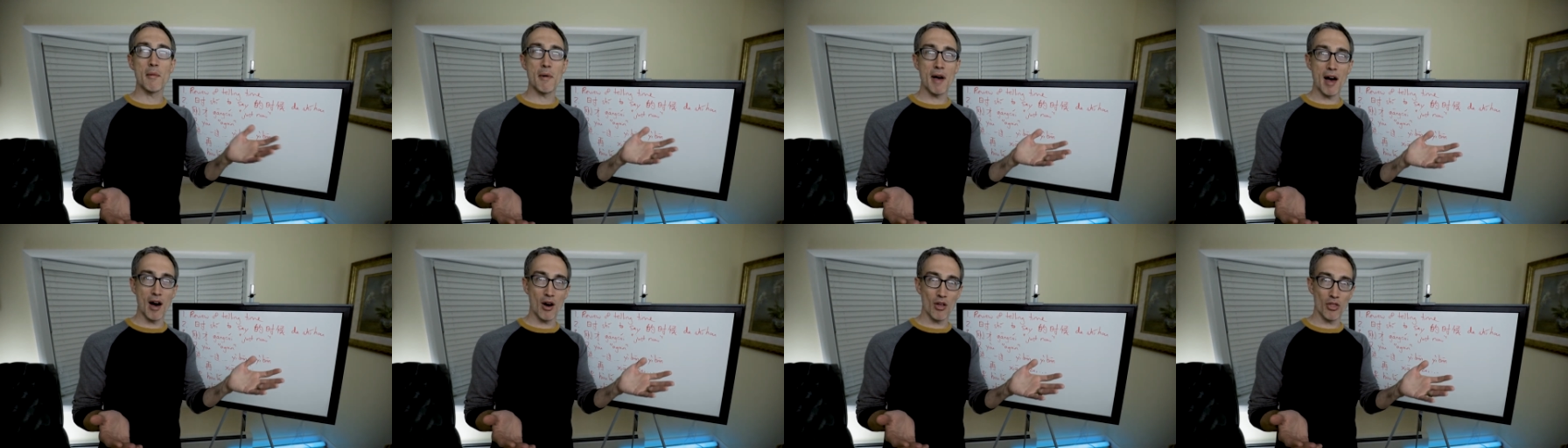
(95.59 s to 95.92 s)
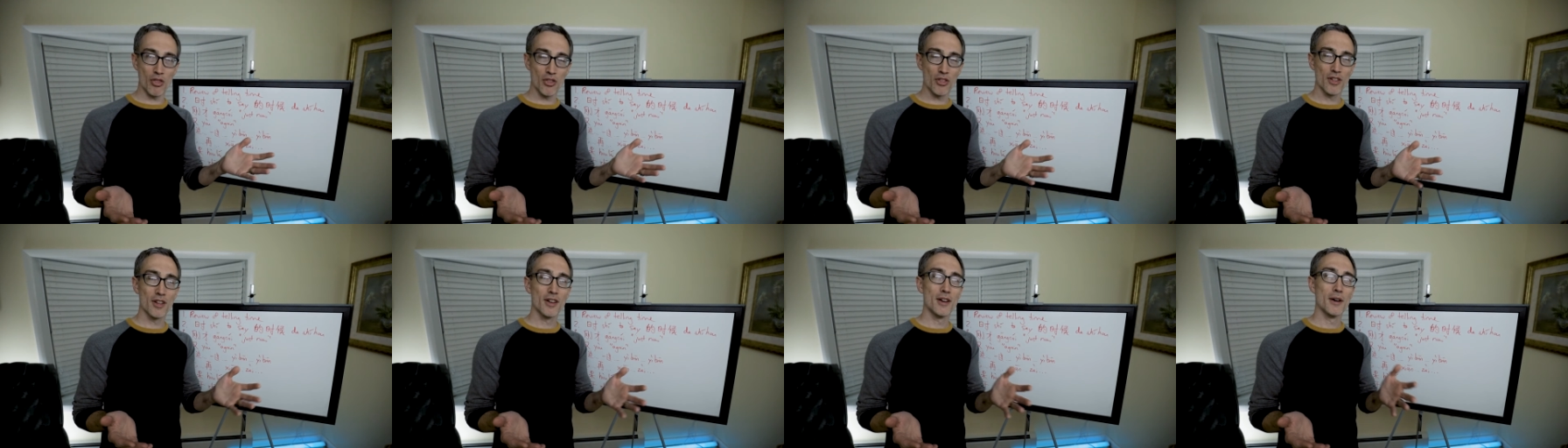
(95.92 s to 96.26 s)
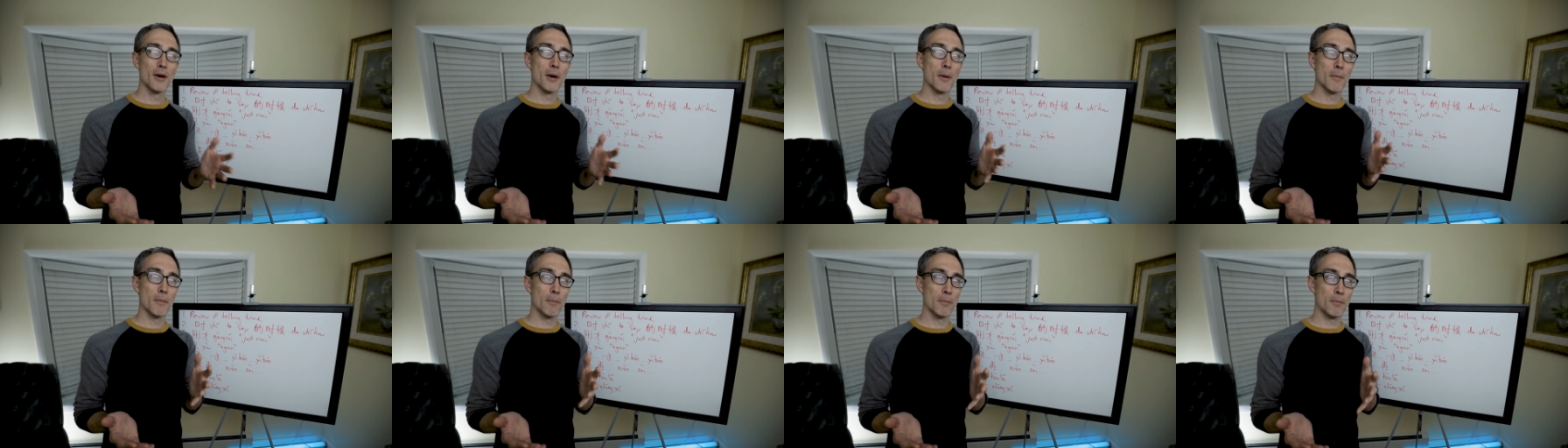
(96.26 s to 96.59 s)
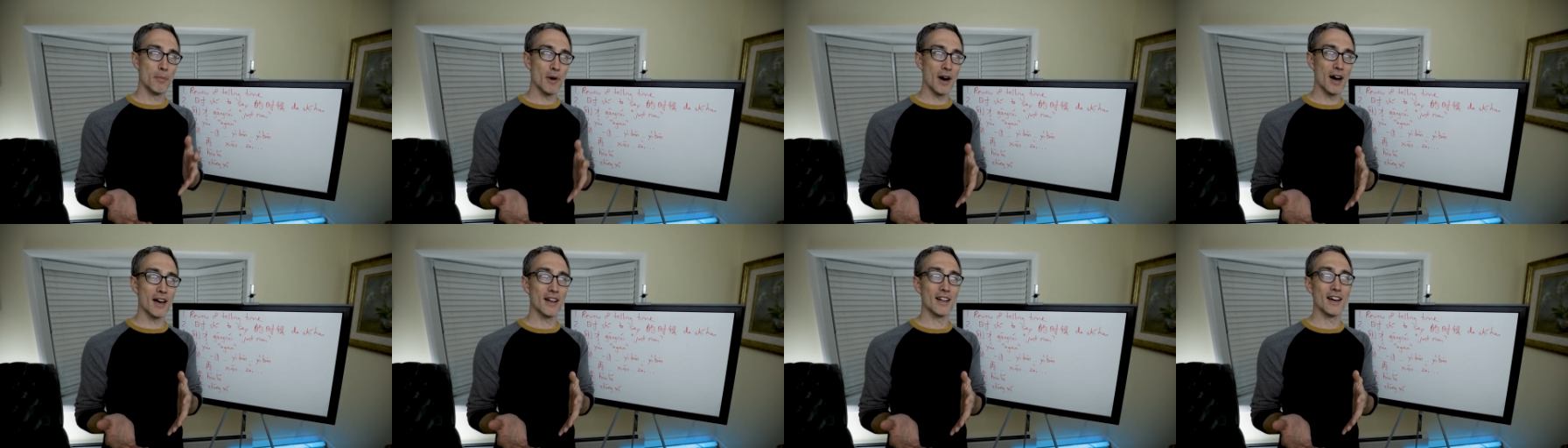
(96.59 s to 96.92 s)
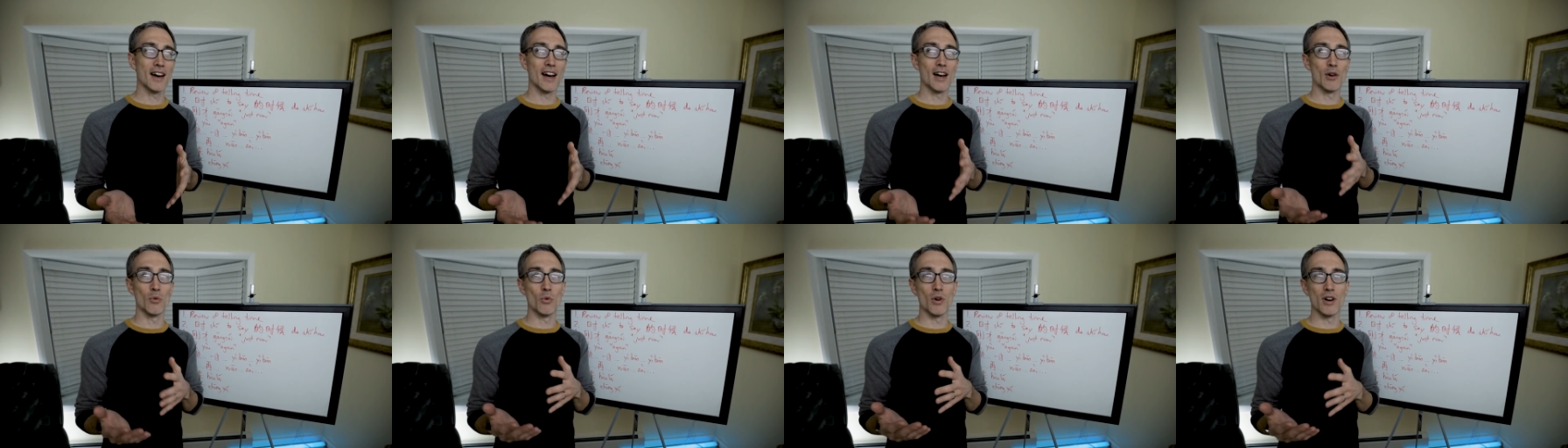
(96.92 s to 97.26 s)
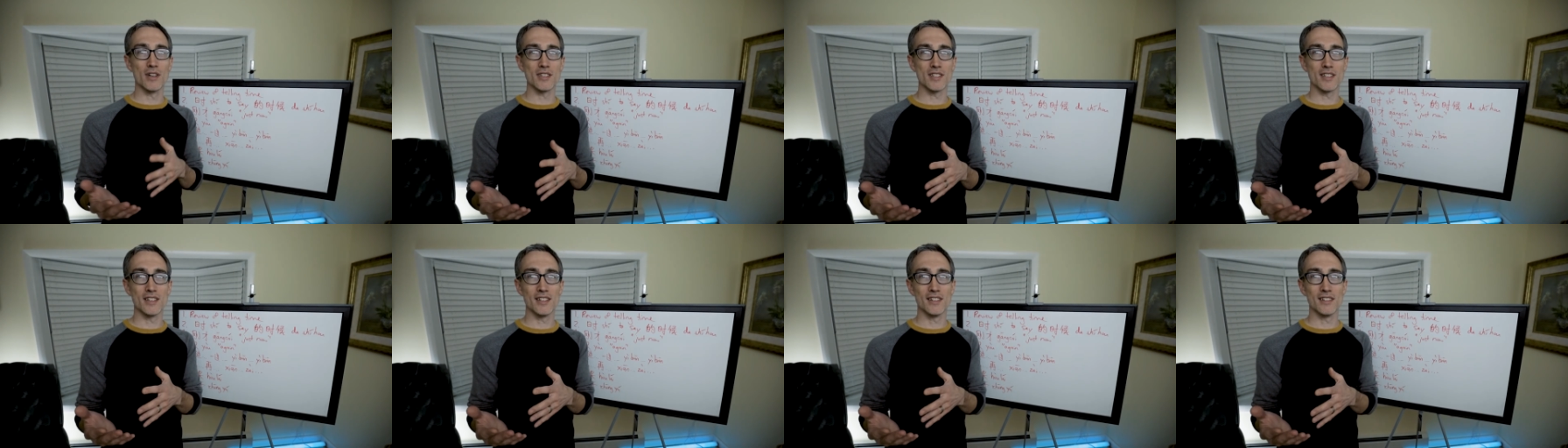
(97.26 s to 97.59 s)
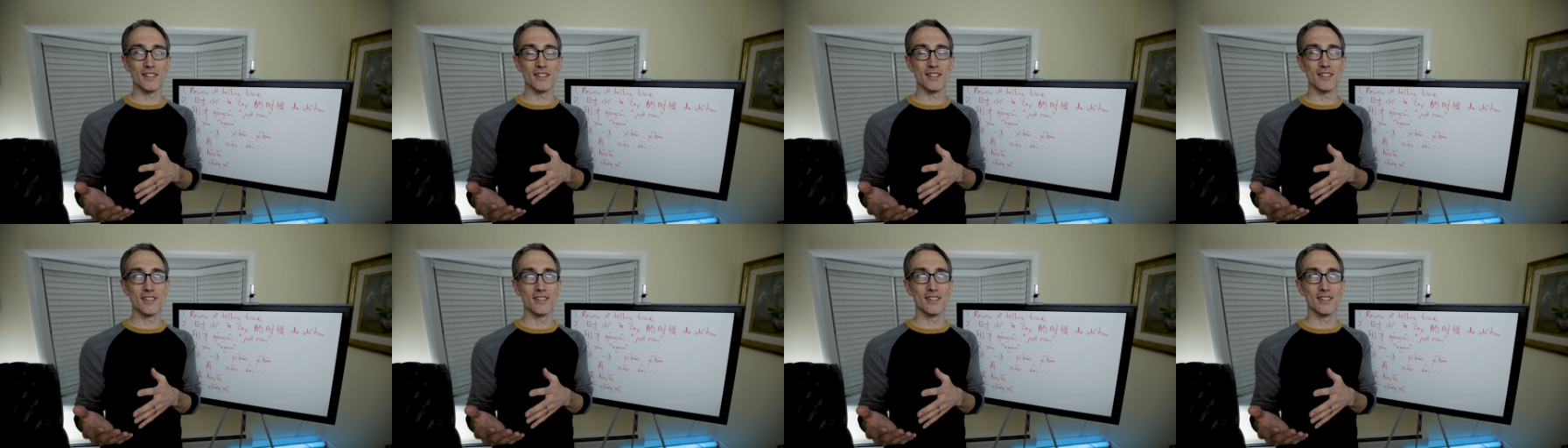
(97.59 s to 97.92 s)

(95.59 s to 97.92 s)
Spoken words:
mouth, but I didn't